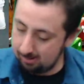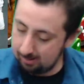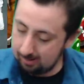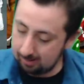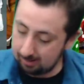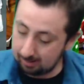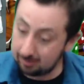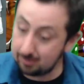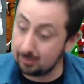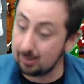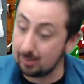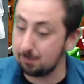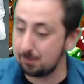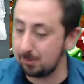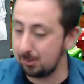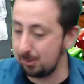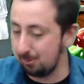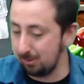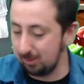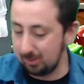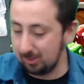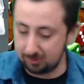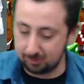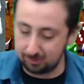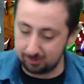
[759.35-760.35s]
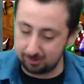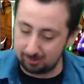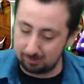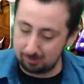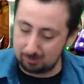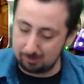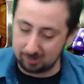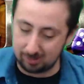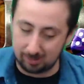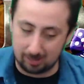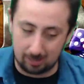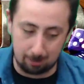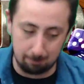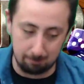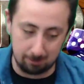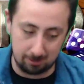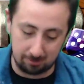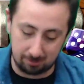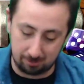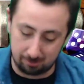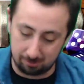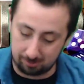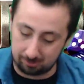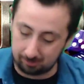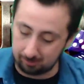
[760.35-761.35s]
except for the one that's stolen by the Goblin, of
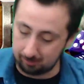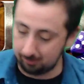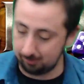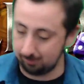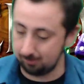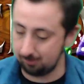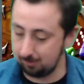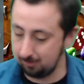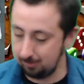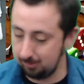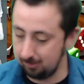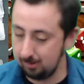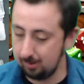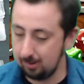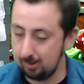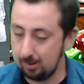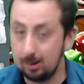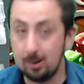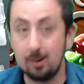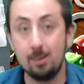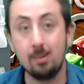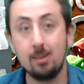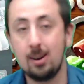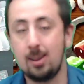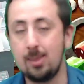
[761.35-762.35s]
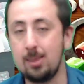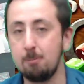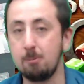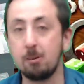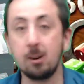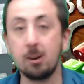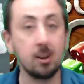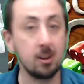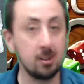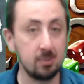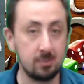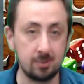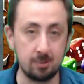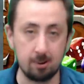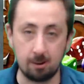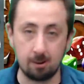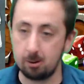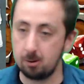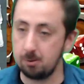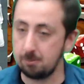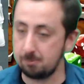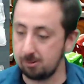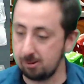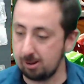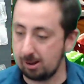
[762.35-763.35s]
course. And then we're going to start
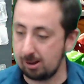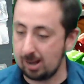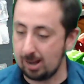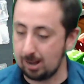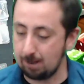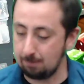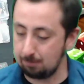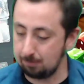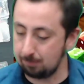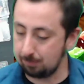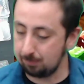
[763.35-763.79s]
over again.